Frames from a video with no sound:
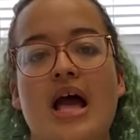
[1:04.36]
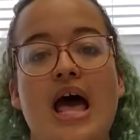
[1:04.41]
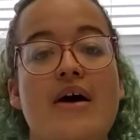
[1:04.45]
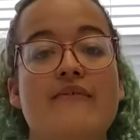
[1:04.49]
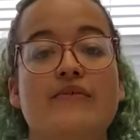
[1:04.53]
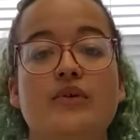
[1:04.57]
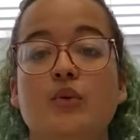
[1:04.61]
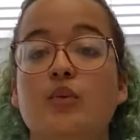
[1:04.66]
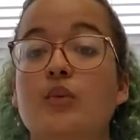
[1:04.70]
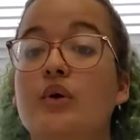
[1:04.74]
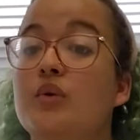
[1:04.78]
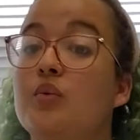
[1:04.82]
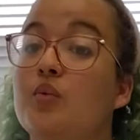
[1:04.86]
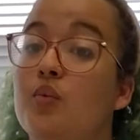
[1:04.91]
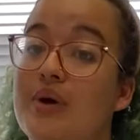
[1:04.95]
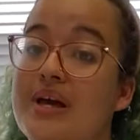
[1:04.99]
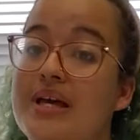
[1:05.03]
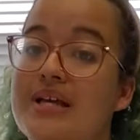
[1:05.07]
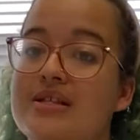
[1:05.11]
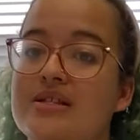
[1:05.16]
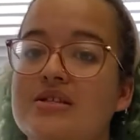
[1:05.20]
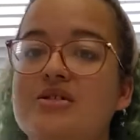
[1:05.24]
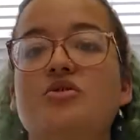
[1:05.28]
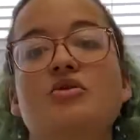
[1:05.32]
everyone
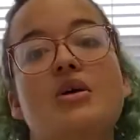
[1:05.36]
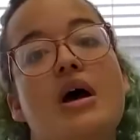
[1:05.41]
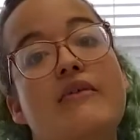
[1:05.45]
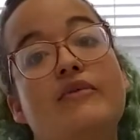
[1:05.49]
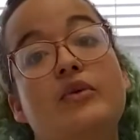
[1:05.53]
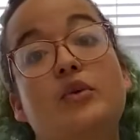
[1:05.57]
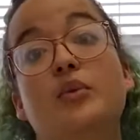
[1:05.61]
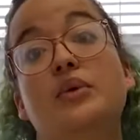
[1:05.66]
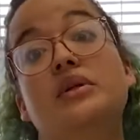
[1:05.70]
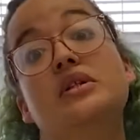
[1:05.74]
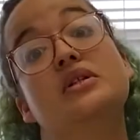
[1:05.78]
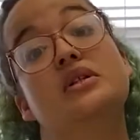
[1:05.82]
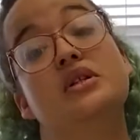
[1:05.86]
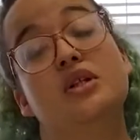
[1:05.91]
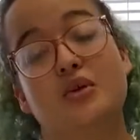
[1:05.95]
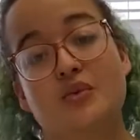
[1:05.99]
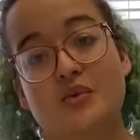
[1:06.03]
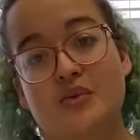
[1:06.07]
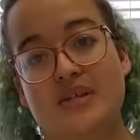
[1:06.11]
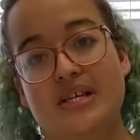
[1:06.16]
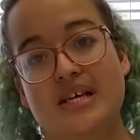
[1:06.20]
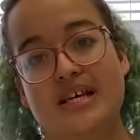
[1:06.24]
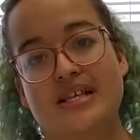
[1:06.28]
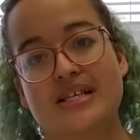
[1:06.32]
wins or everyone
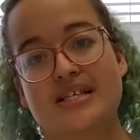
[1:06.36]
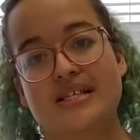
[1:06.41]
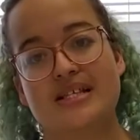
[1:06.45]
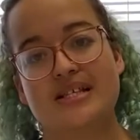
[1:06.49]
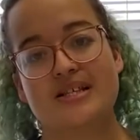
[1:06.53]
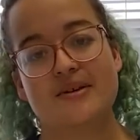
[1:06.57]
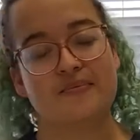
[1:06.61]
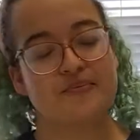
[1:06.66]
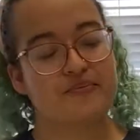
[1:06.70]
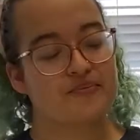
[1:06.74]
loses.